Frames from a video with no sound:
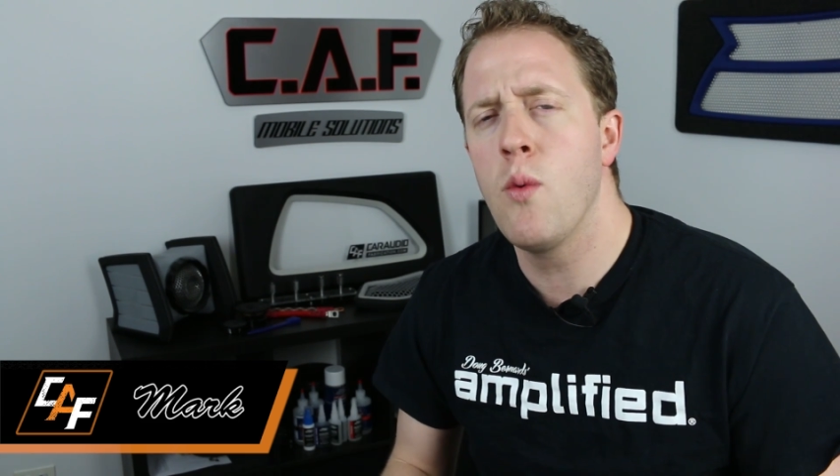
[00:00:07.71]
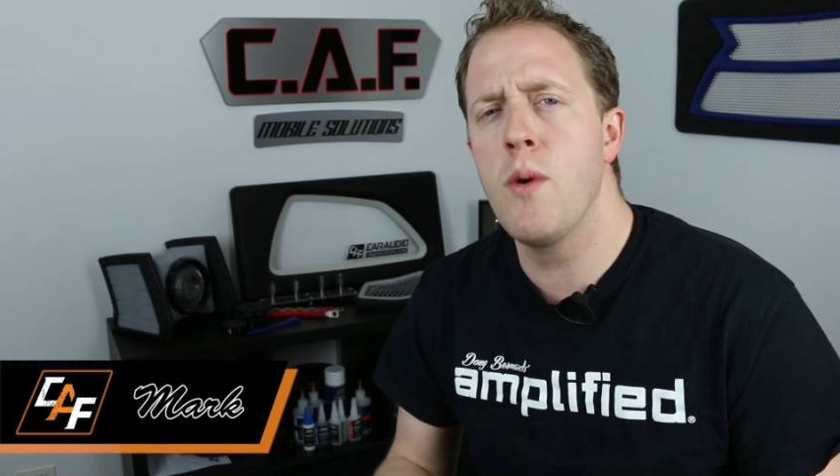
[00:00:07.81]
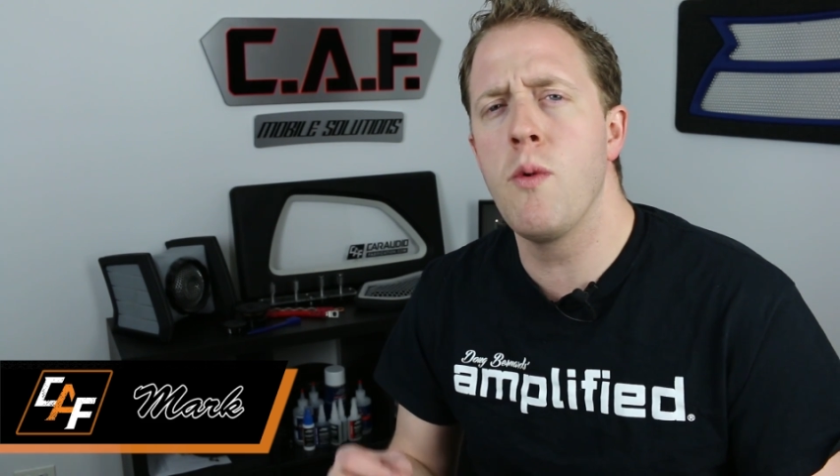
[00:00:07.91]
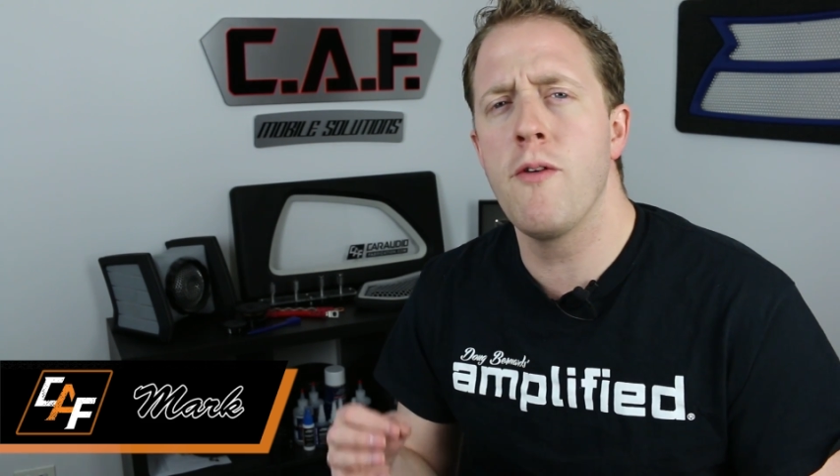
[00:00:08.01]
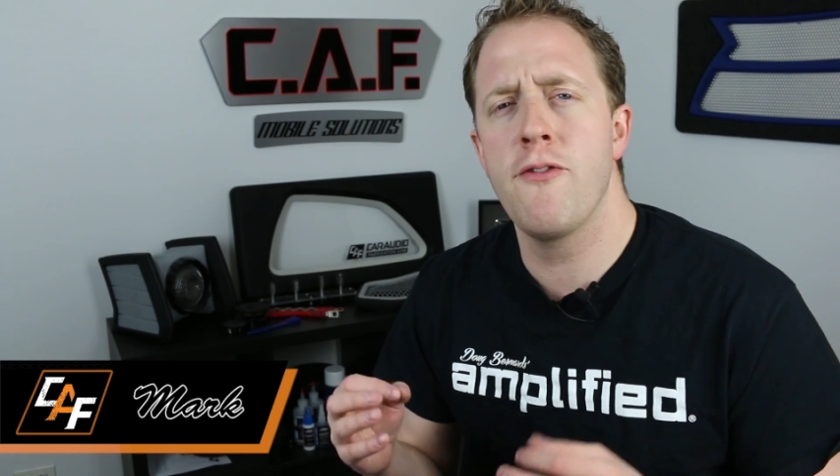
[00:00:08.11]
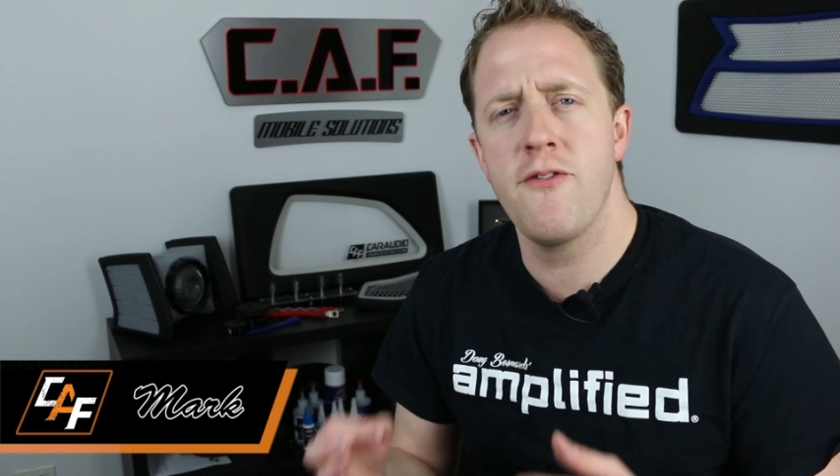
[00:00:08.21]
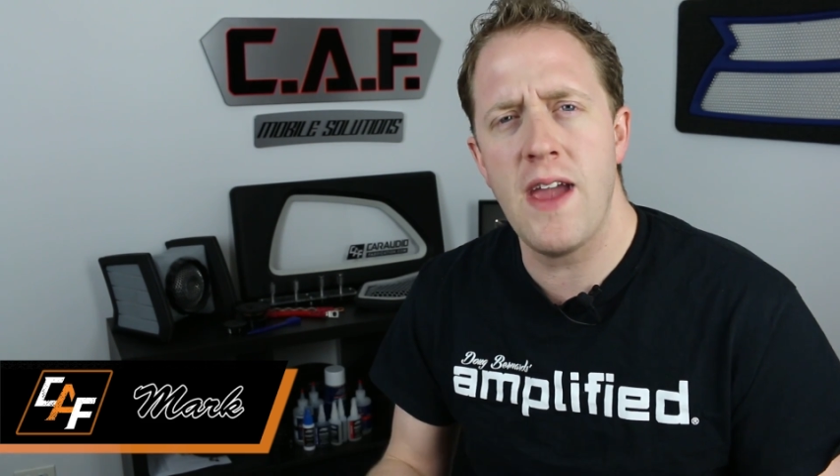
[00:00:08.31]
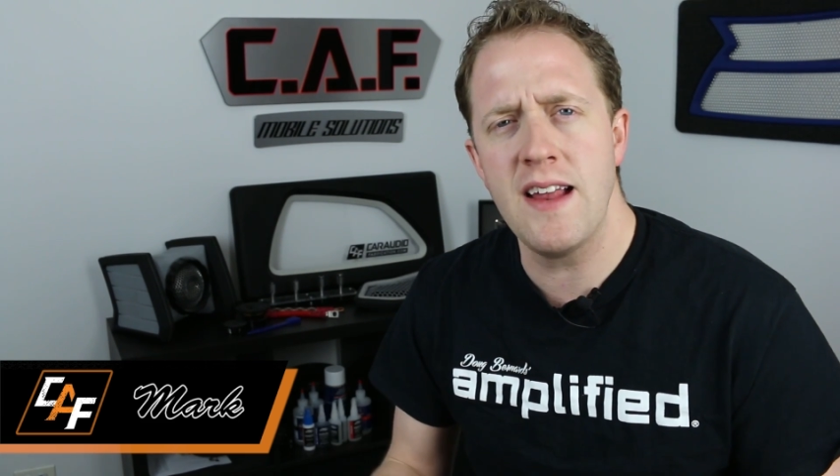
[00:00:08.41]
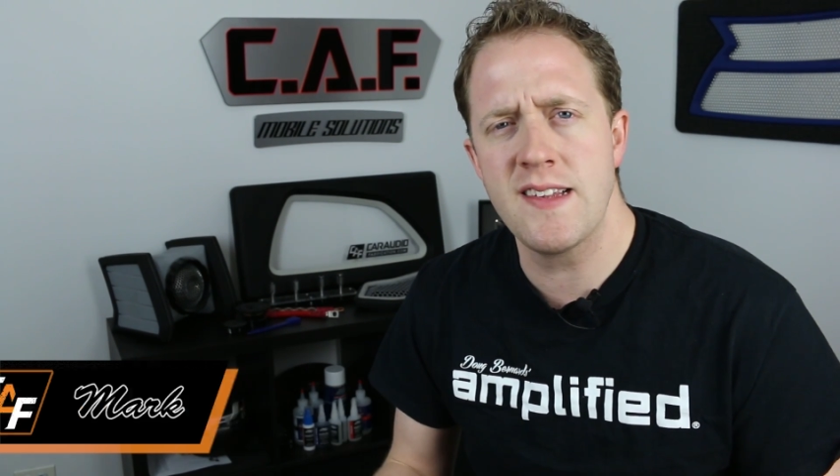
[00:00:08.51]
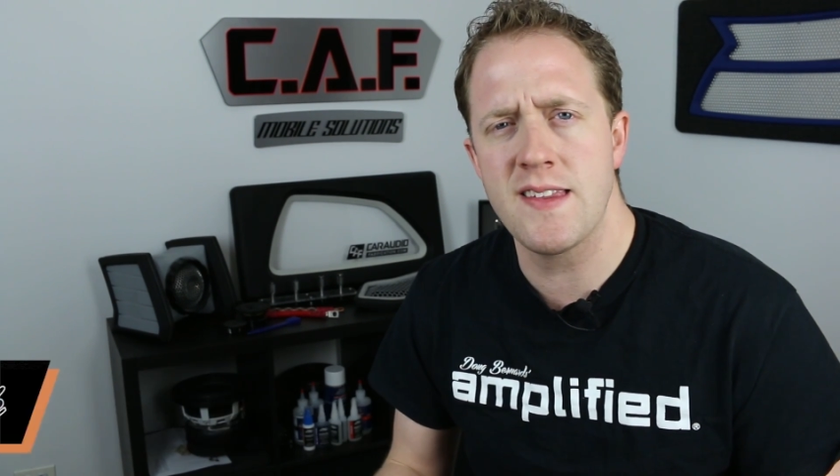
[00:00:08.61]
we will
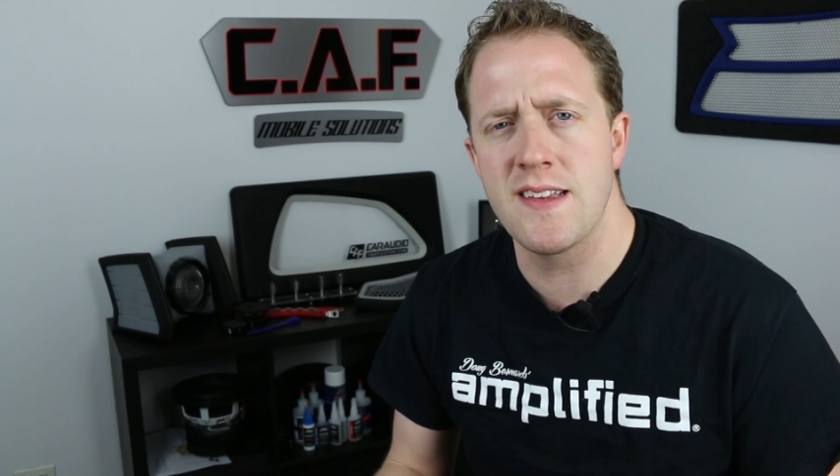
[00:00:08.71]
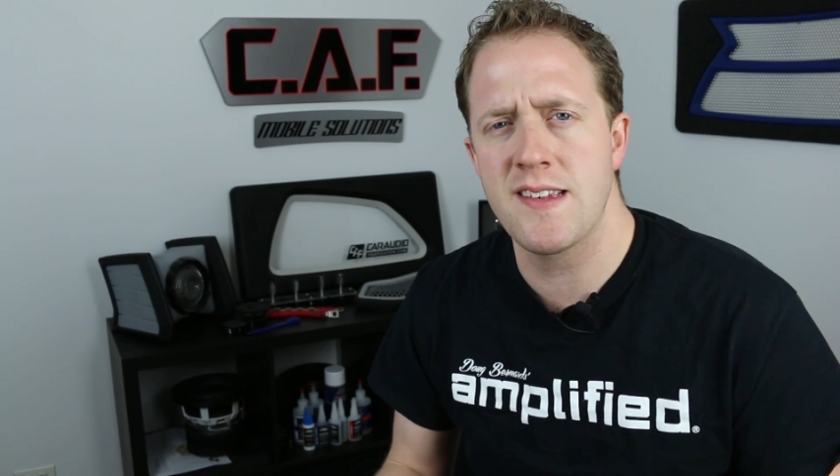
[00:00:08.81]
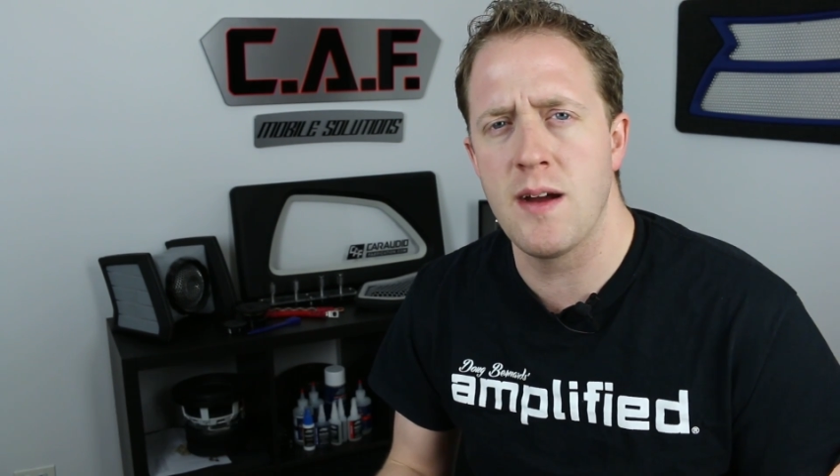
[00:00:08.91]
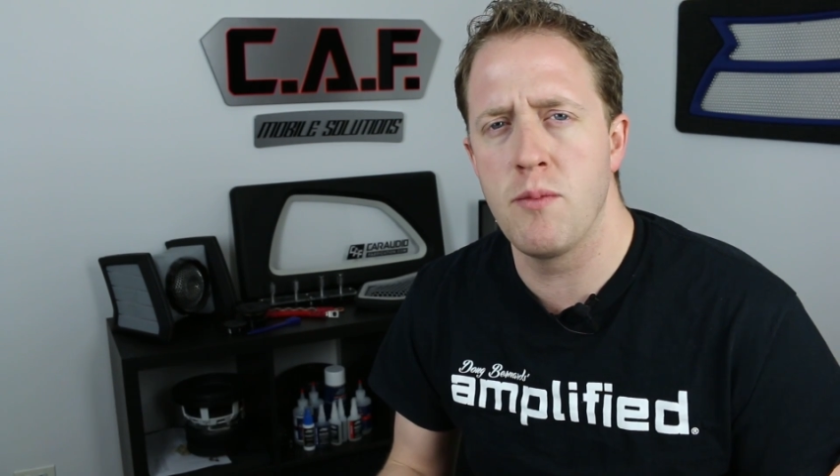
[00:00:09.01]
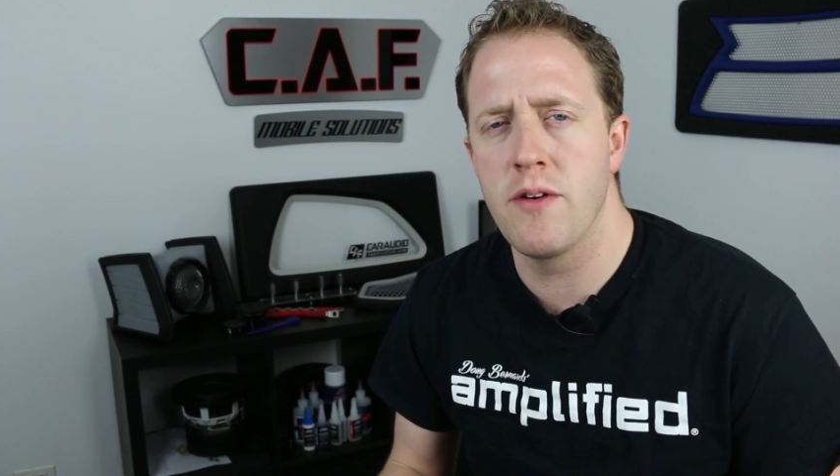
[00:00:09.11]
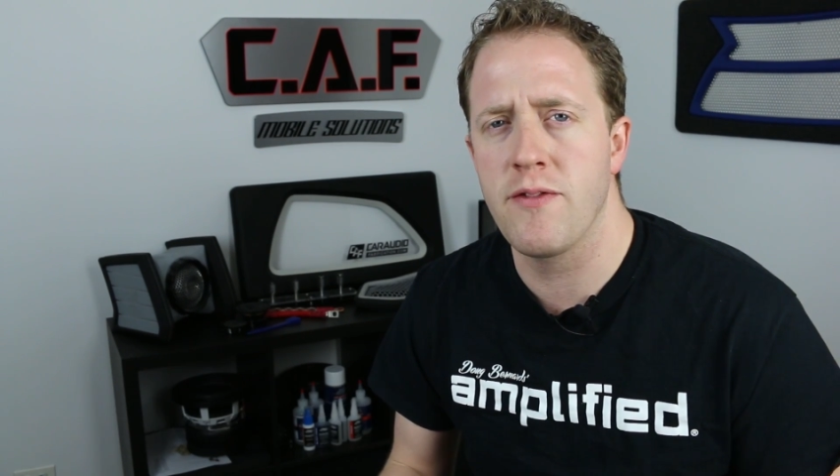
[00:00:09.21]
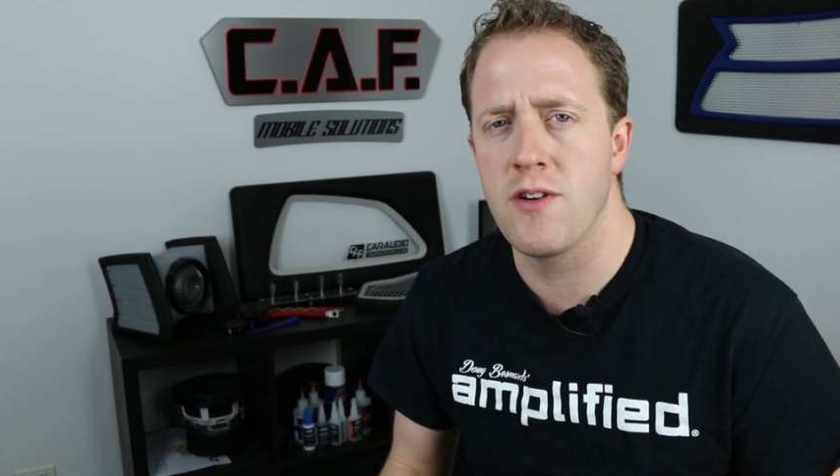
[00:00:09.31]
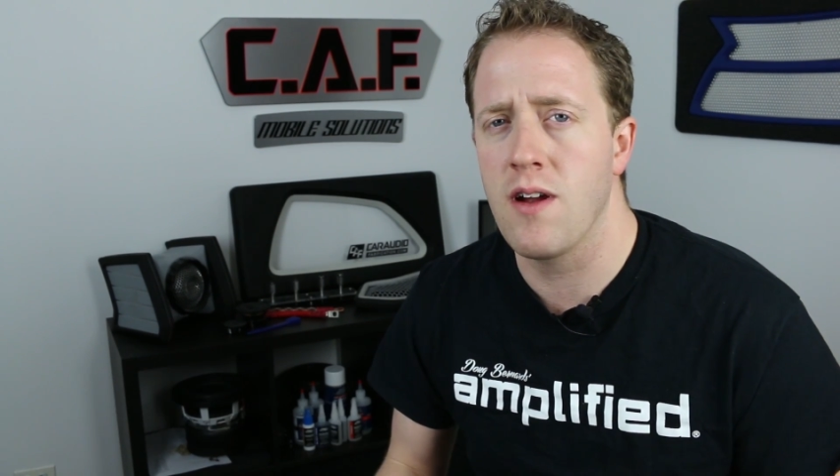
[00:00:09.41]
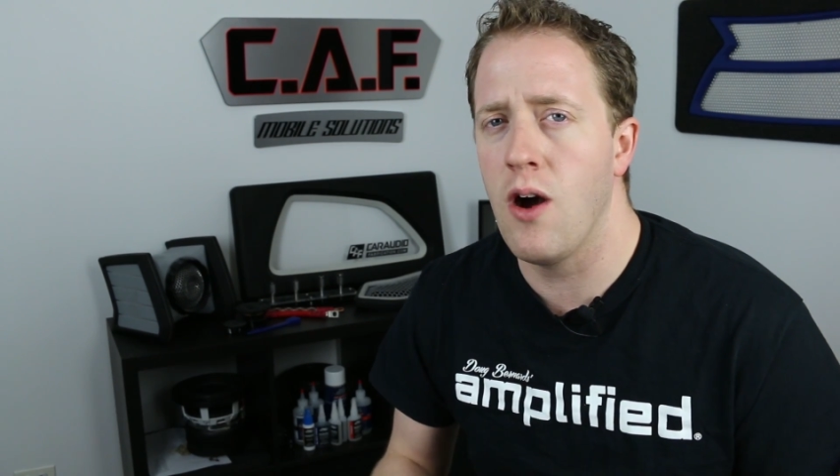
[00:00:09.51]
face the subwoofer